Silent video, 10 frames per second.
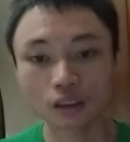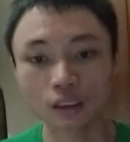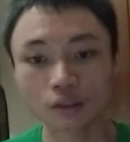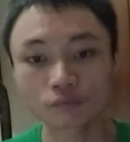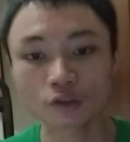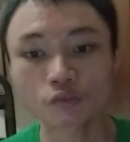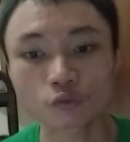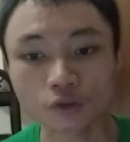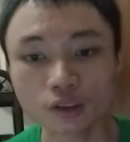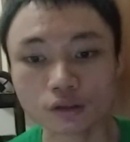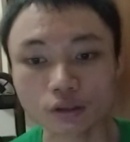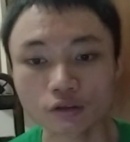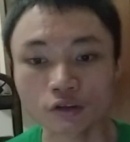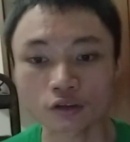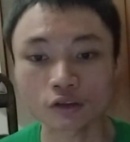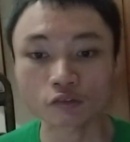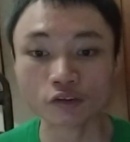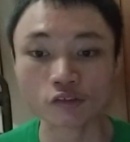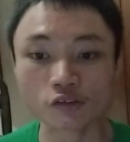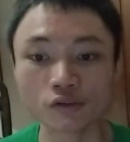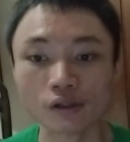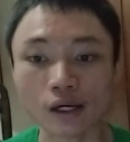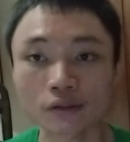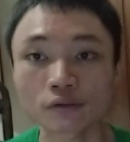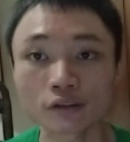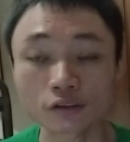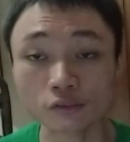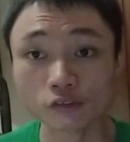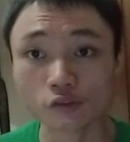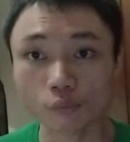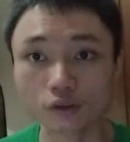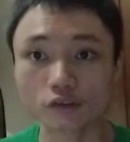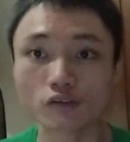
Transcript: We have word, definition, and the Indonesian word.